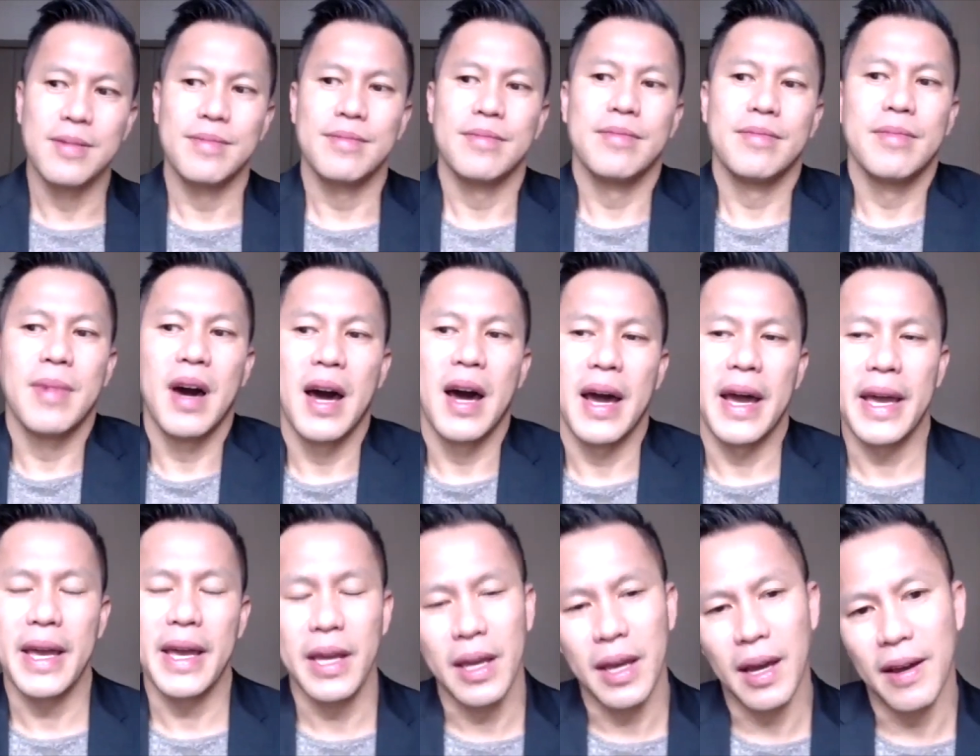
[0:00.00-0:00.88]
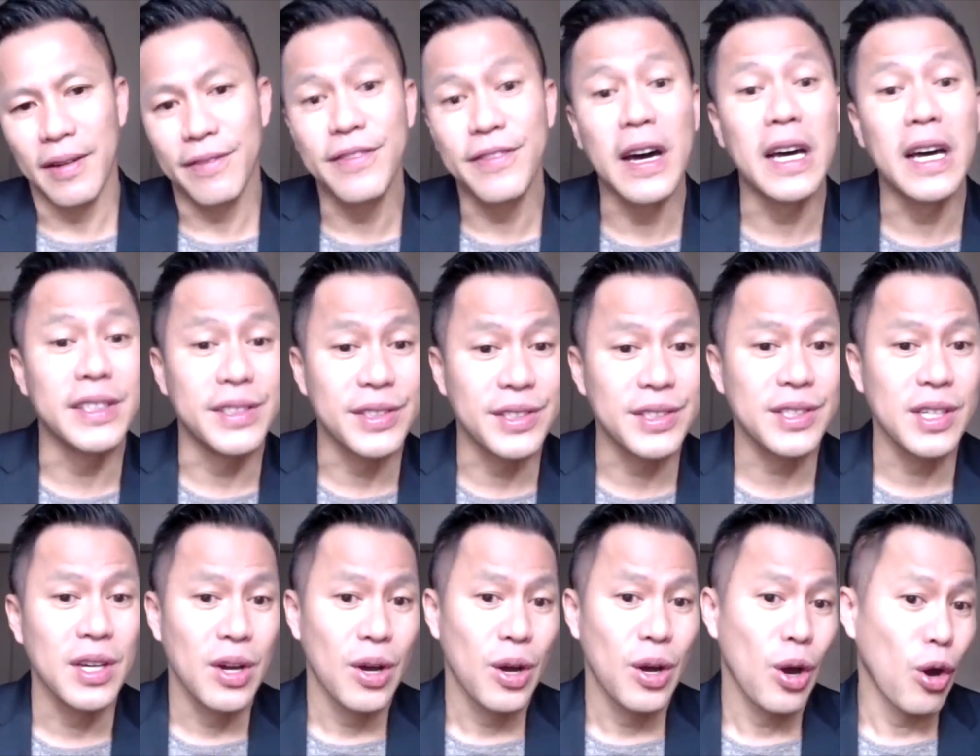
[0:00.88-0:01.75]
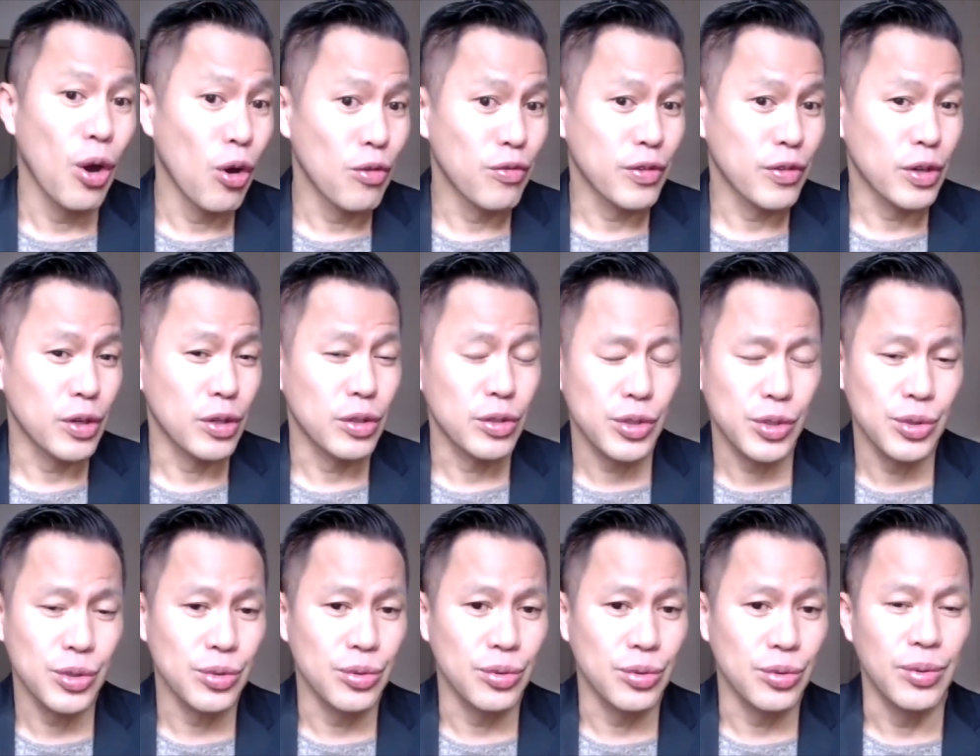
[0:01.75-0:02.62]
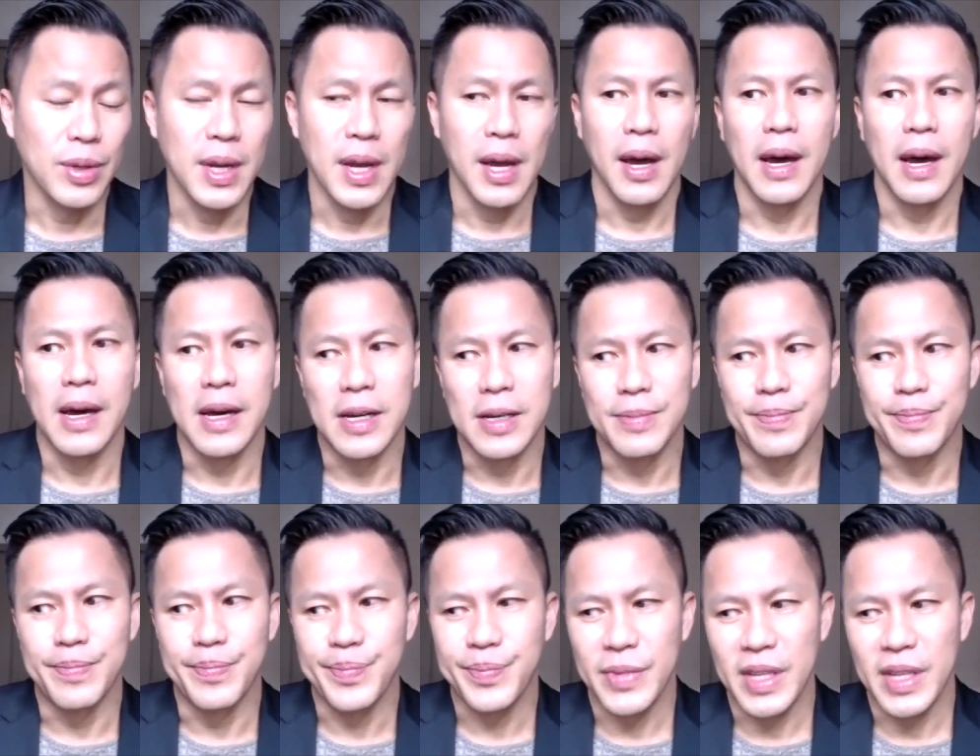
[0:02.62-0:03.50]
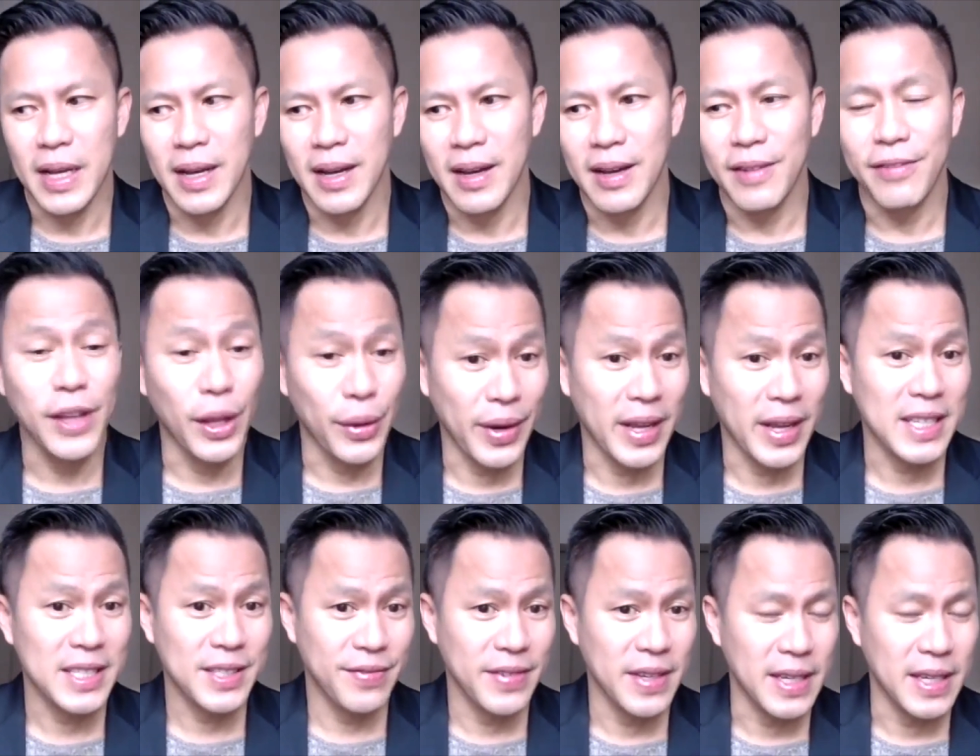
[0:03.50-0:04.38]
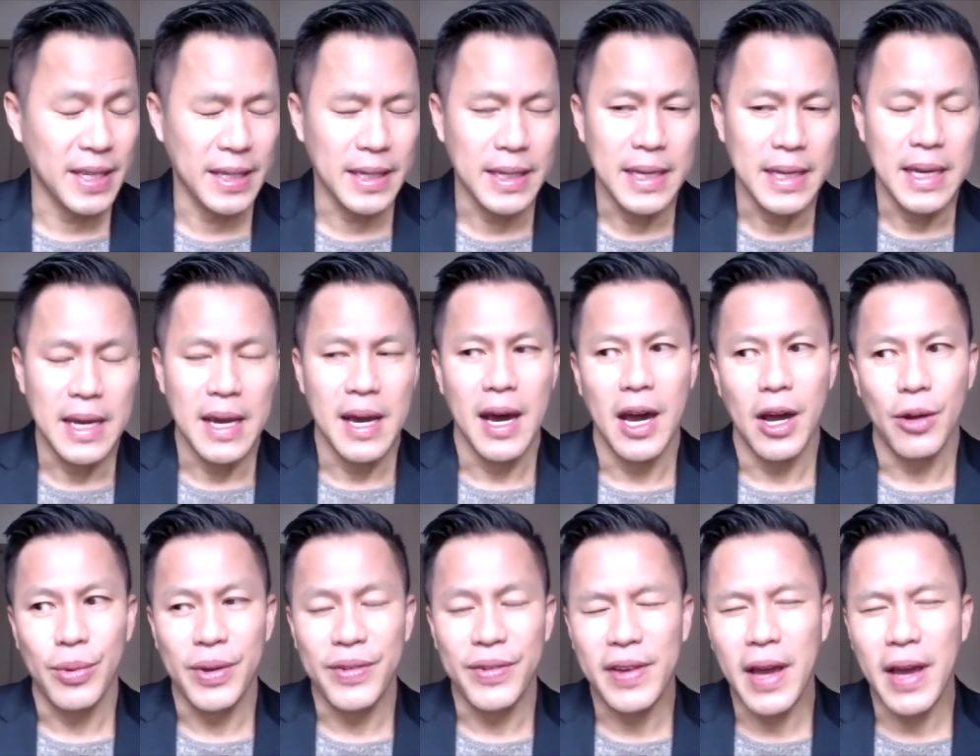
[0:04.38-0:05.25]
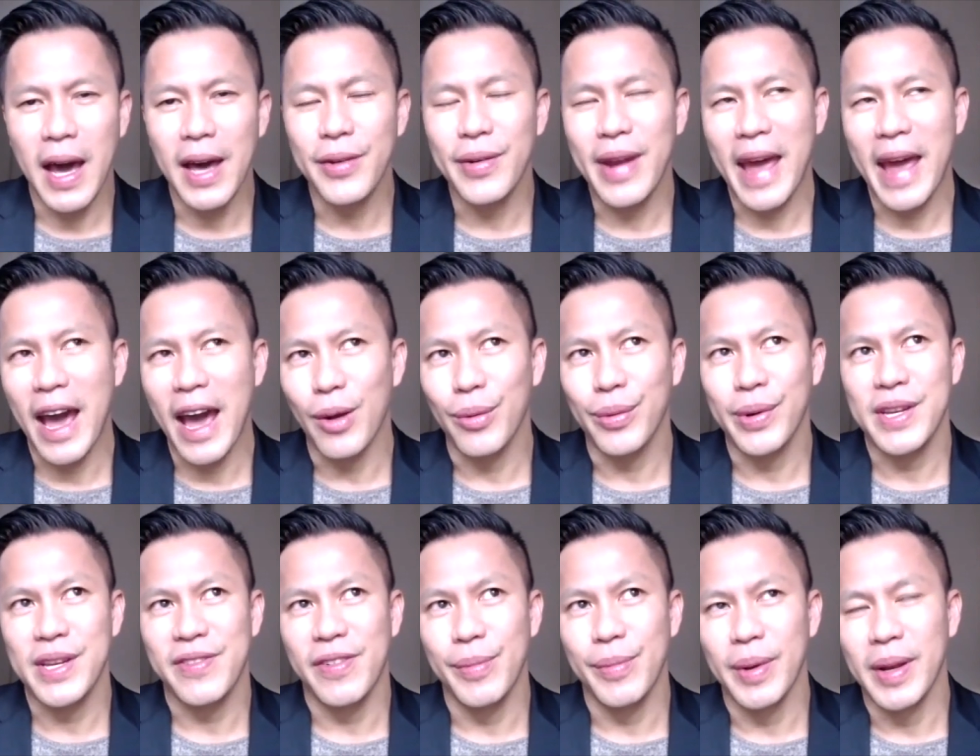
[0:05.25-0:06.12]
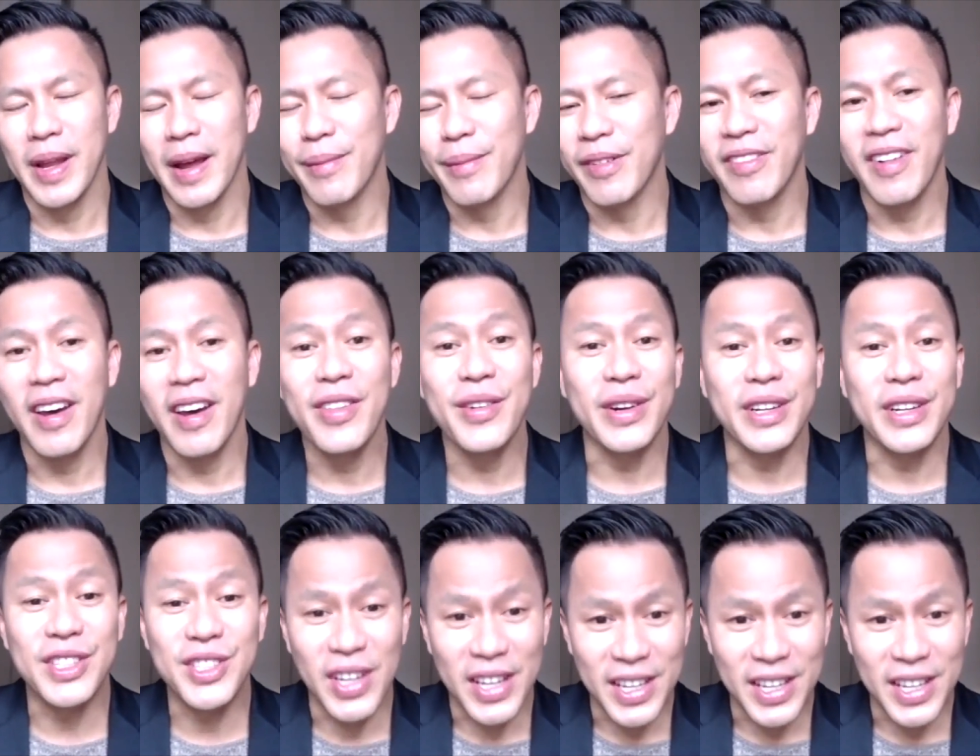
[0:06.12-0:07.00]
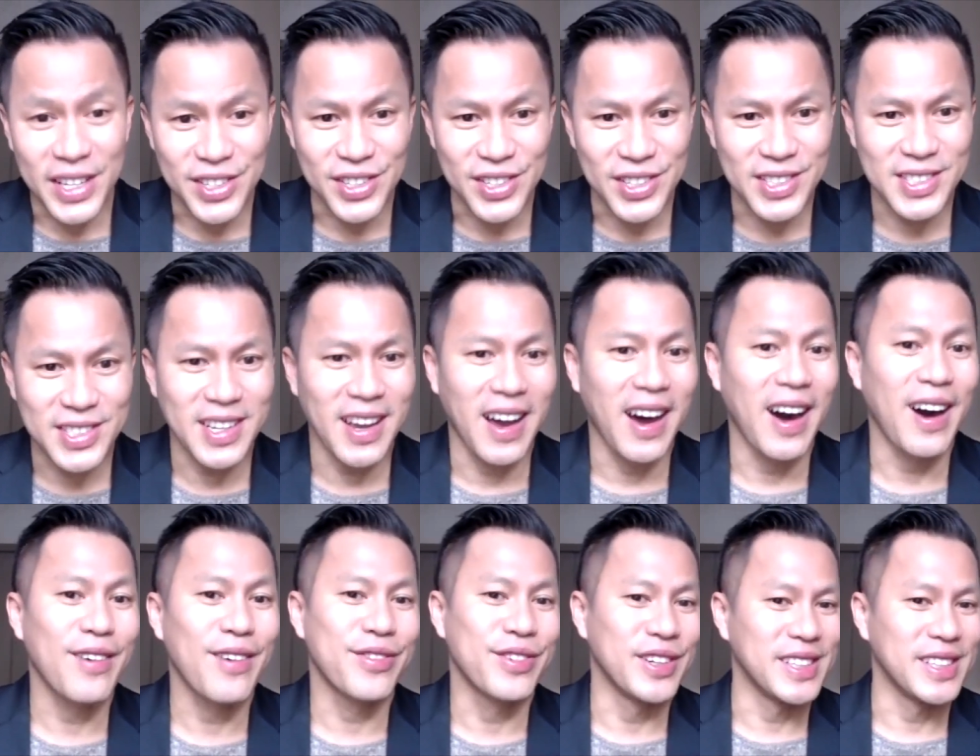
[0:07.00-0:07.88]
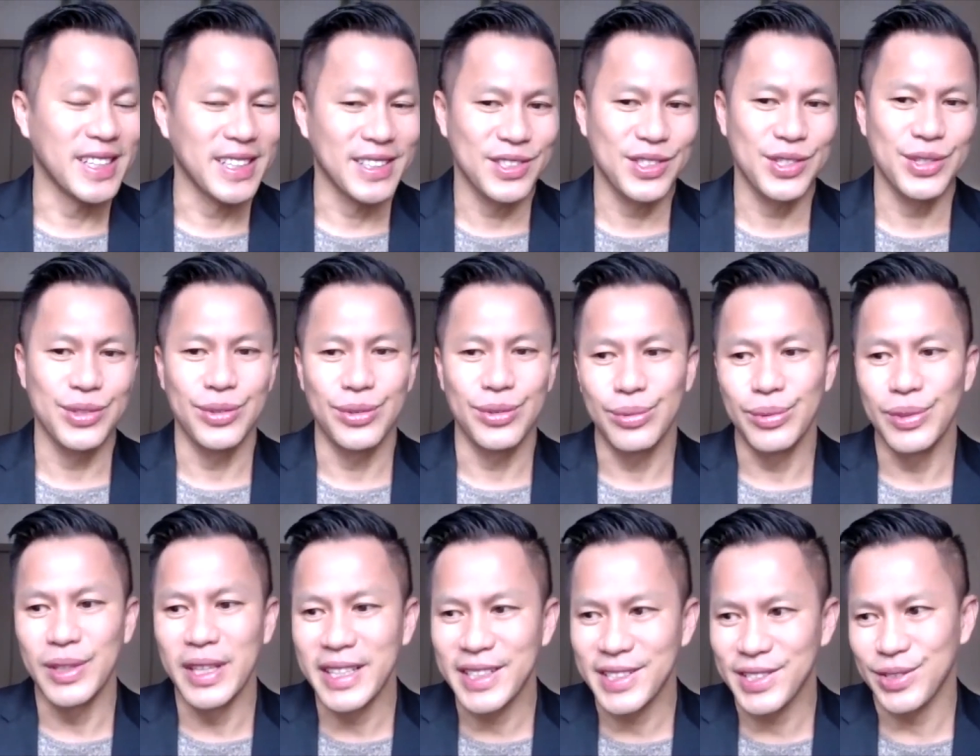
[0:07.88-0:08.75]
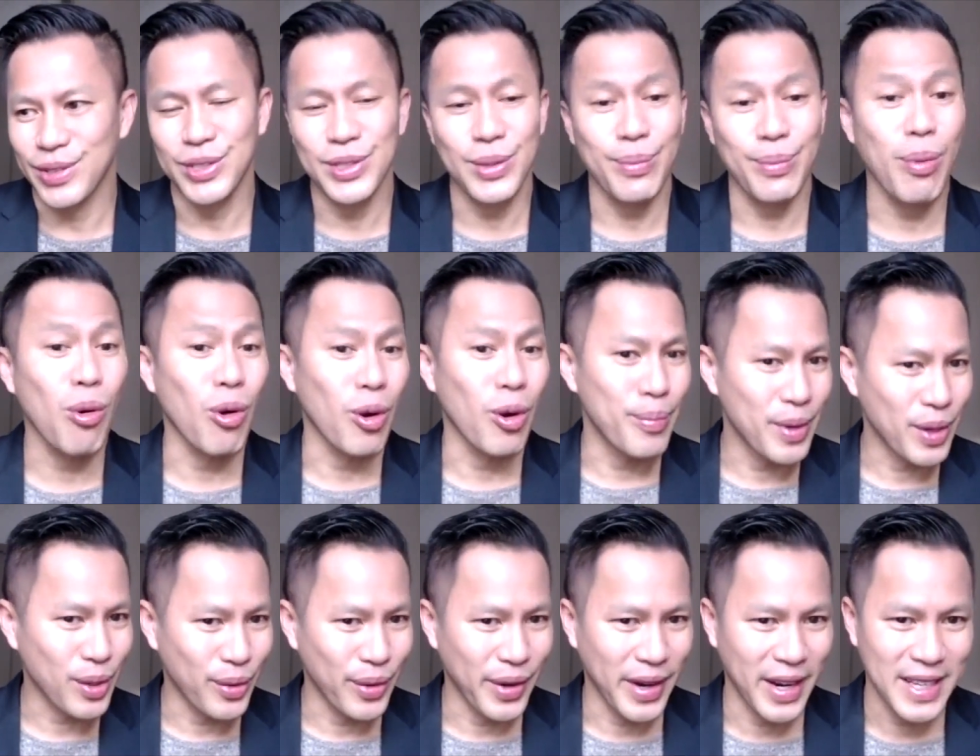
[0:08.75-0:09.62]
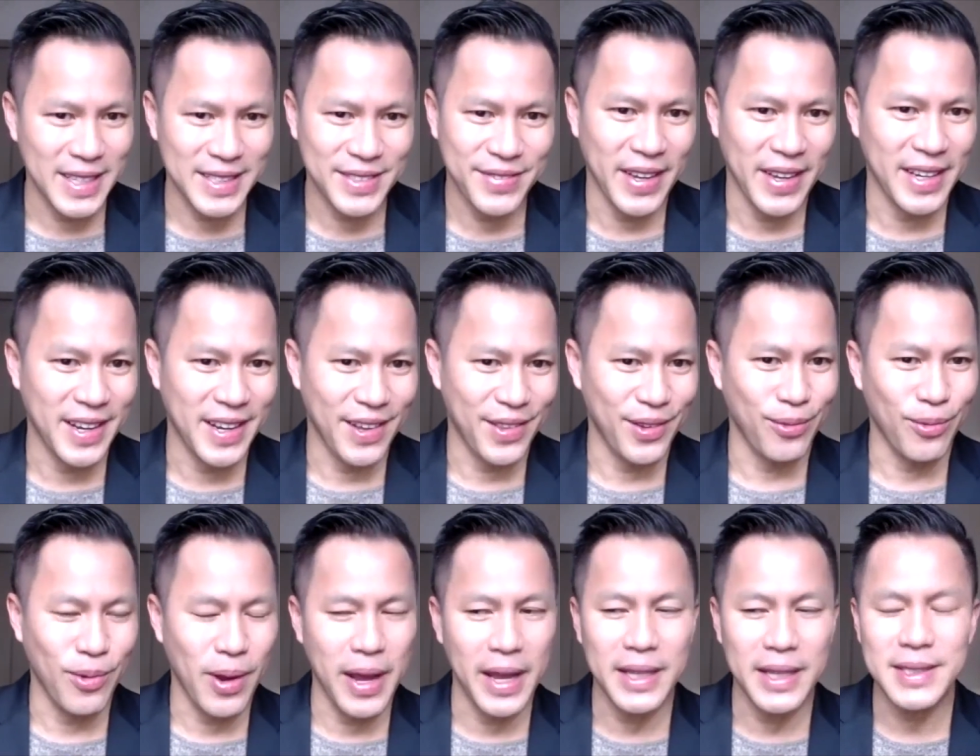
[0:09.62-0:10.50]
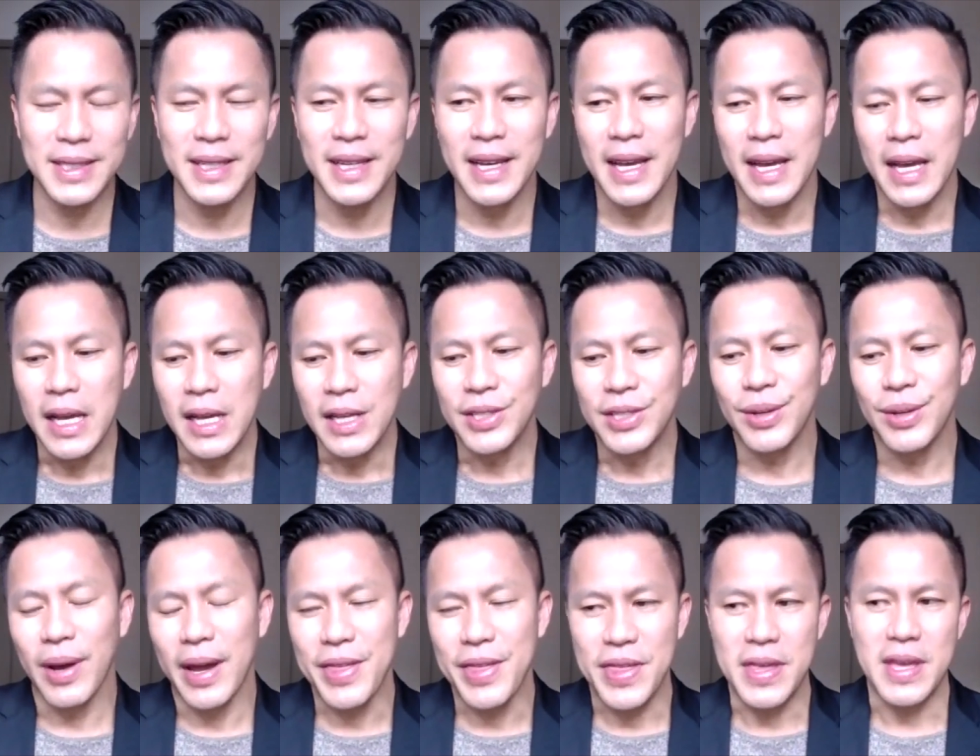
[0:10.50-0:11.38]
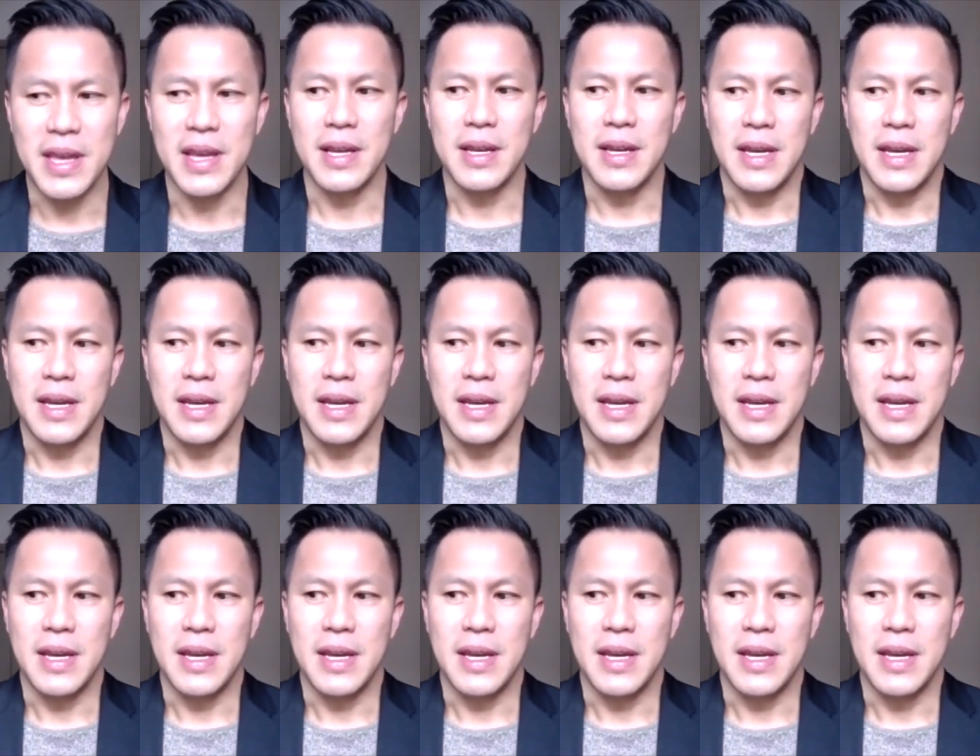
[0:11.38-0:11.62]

my funds over to Float SV. We've gotten outreach from a number of other exchanges offering to list or support Bitcoin SV in other ways. So I think